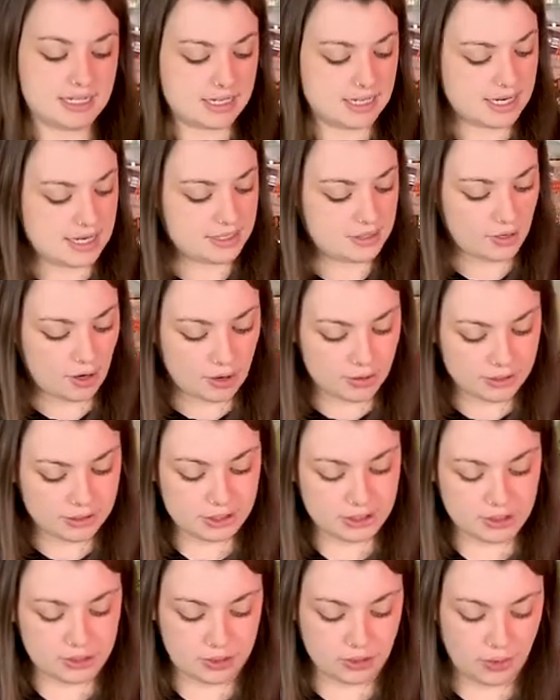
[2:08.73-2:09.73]
its
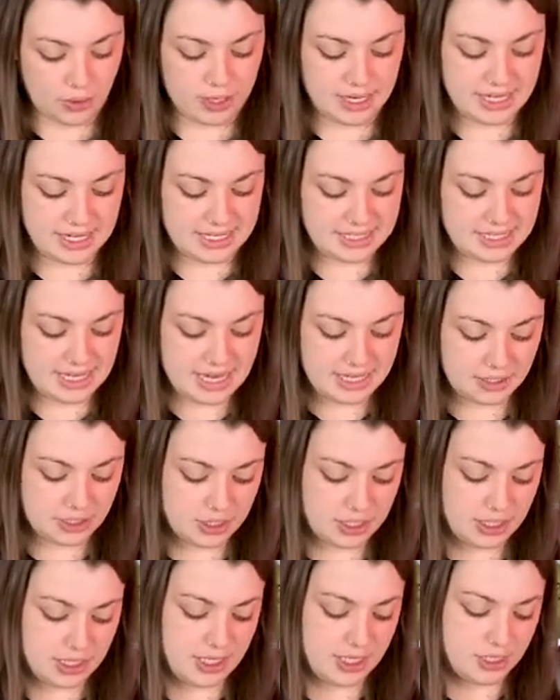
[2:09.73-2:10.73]
origin story is
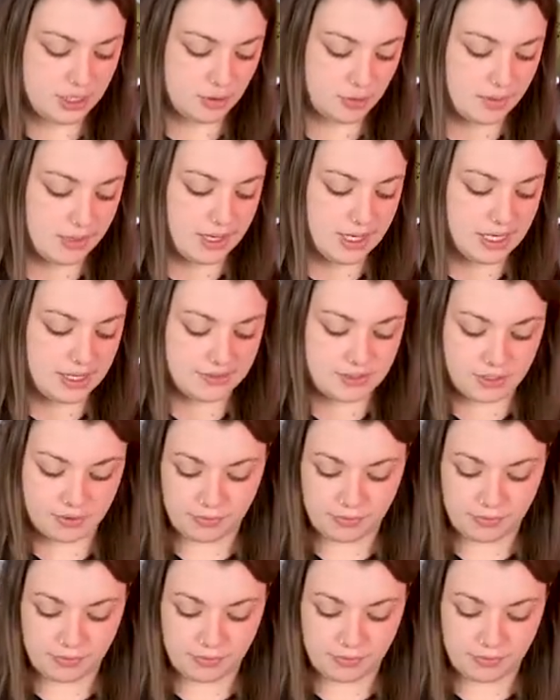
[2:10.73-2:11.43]
actually derives